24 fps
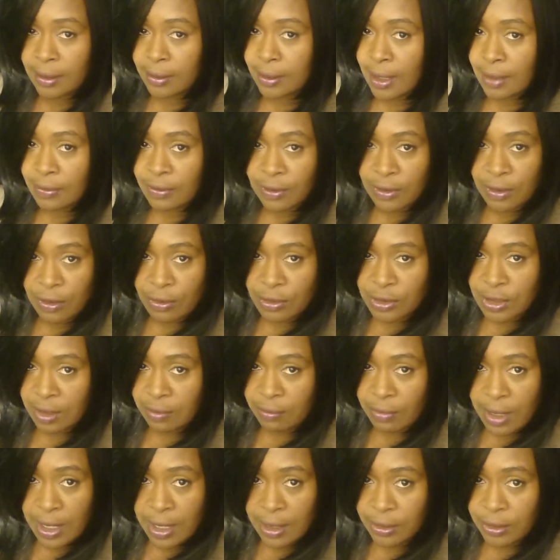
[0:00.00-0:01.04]
at the
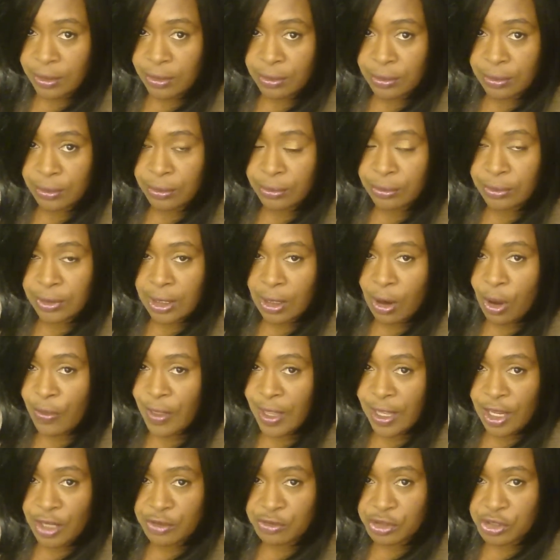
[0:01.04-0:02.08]
13th month you get all
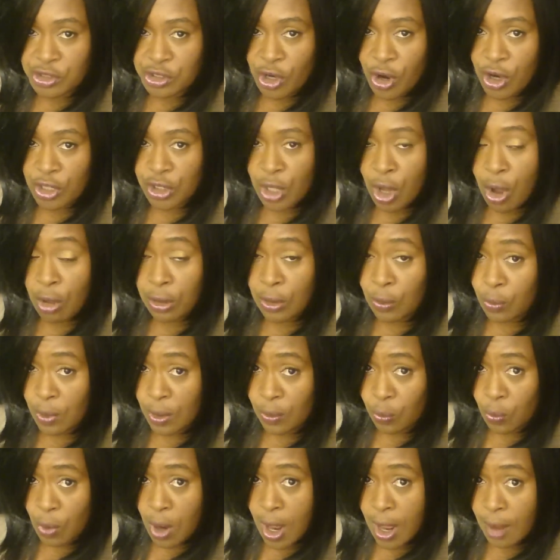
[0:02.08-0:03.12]
that interest charged all in
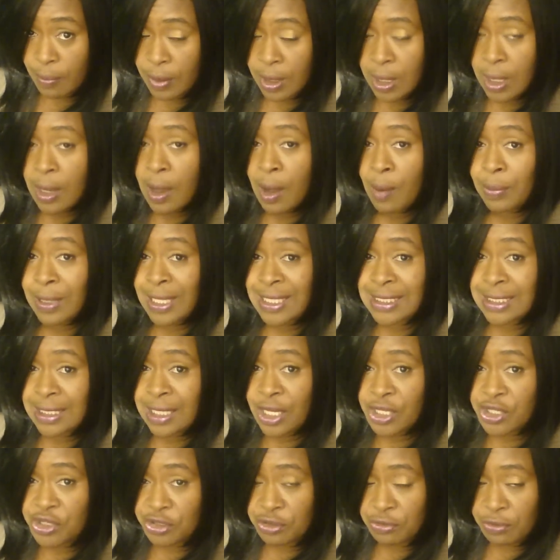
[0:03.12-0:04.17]
one whop, plus the
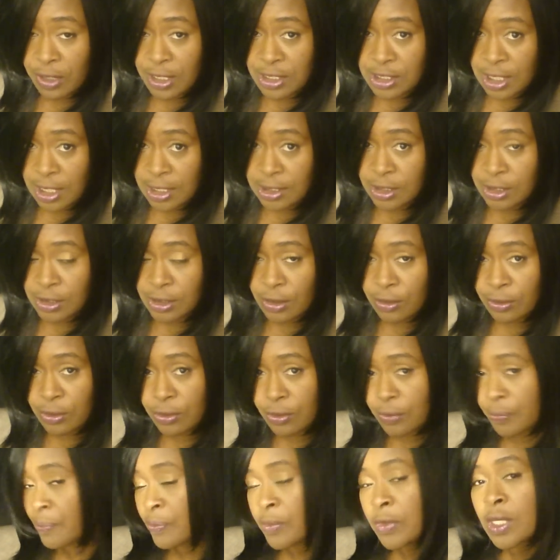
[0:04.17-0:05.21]
interest rate changes on
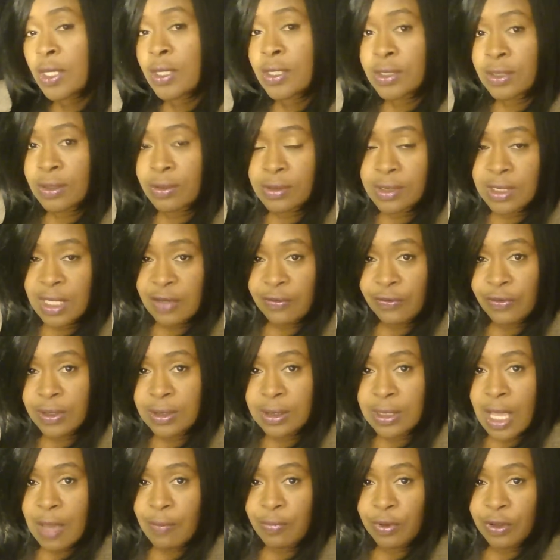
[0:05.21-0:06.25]
you. So say for
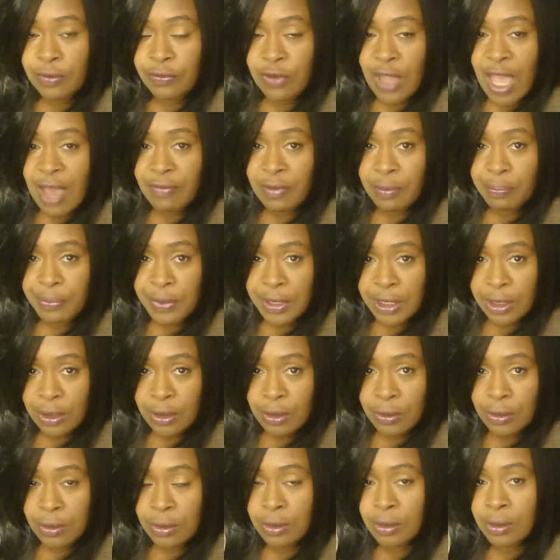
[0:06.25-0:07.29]
example, if you have a
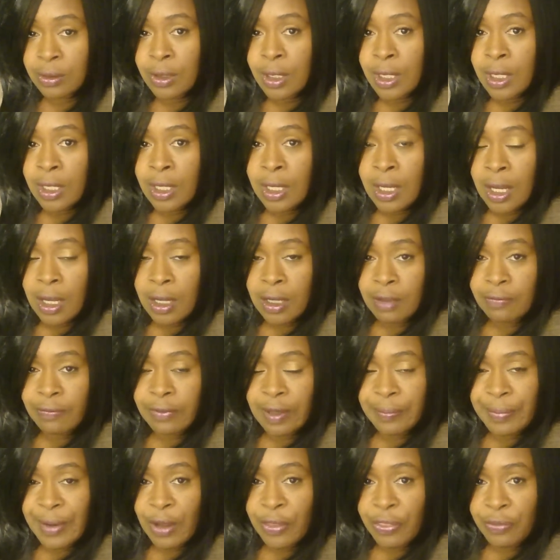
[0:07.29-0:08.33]
bill of
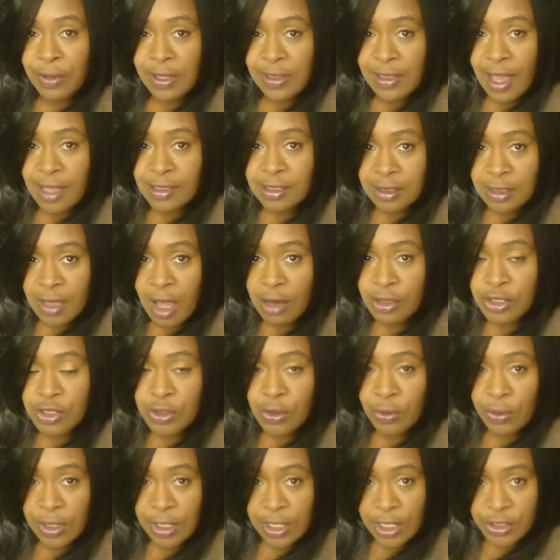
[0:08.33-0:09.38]
about $3,000
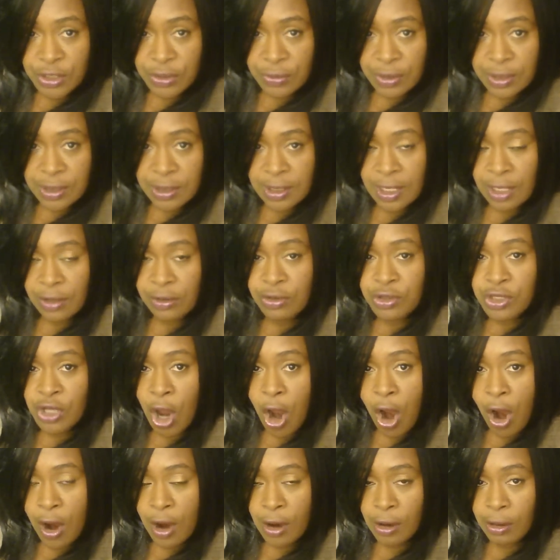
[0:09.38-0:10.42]
no interest that you
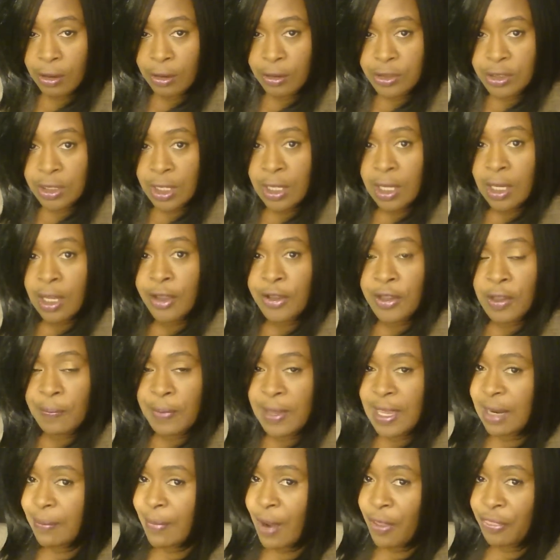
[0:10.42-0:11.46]
charge, and you're
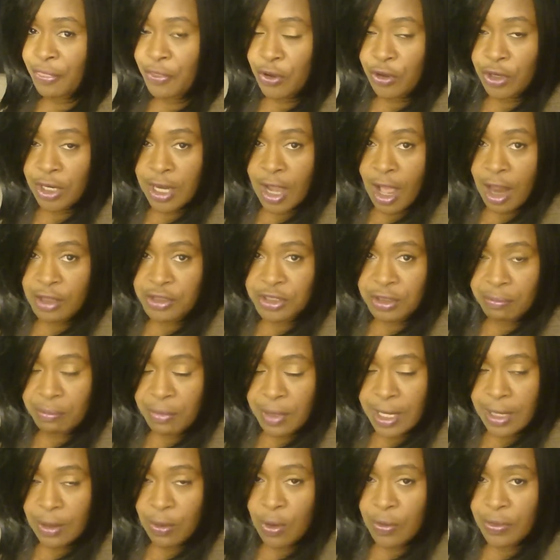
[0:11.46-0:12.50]
paying about $30 a
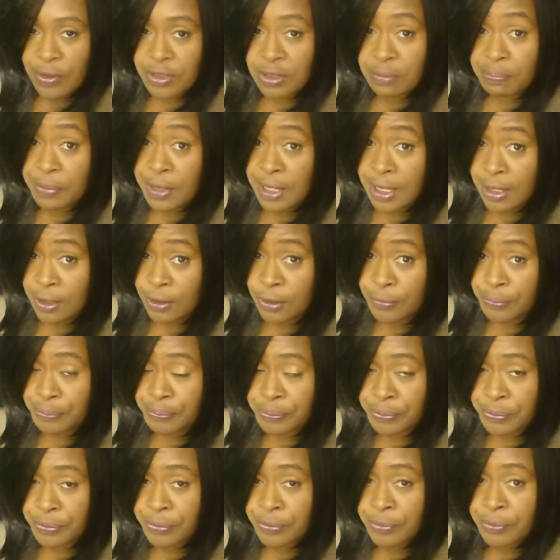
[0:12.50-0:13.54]
month on this bill,
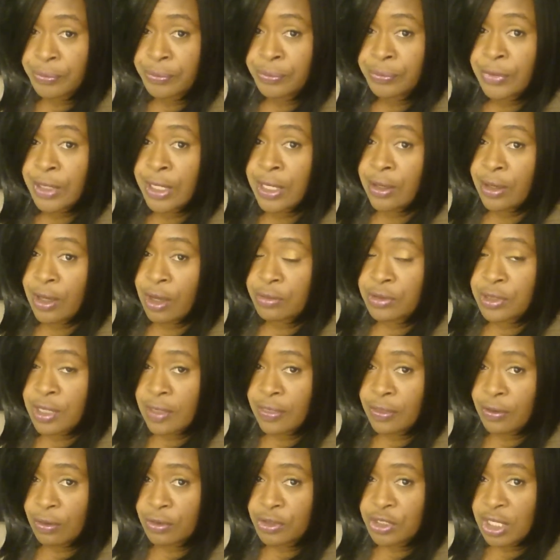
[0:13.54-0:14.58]
here comes
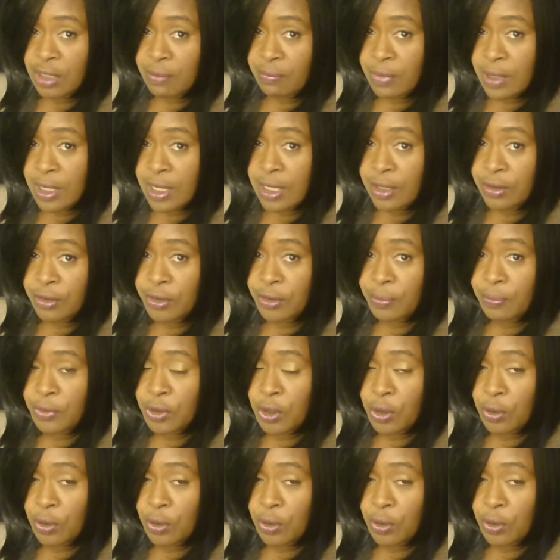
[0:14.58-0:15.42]
that 13th month, your